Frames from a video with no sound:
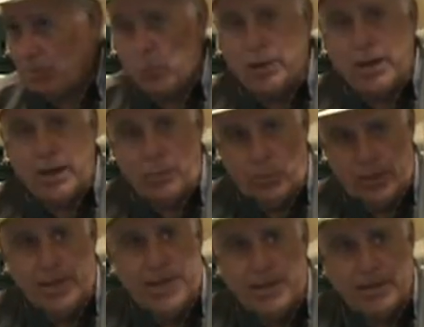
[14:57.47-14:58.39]
when
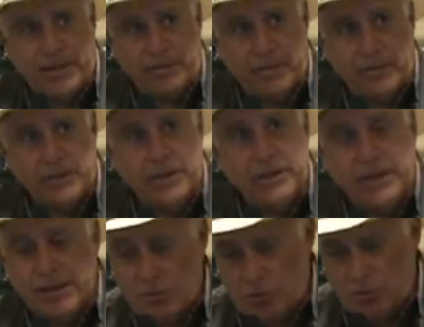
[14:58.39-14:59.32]
any government
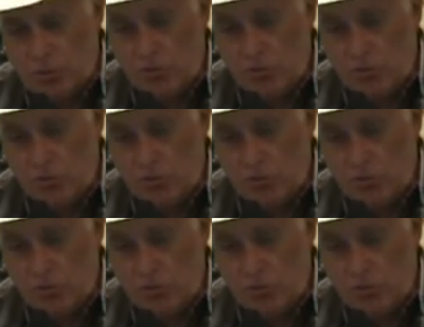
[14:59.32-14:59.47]
is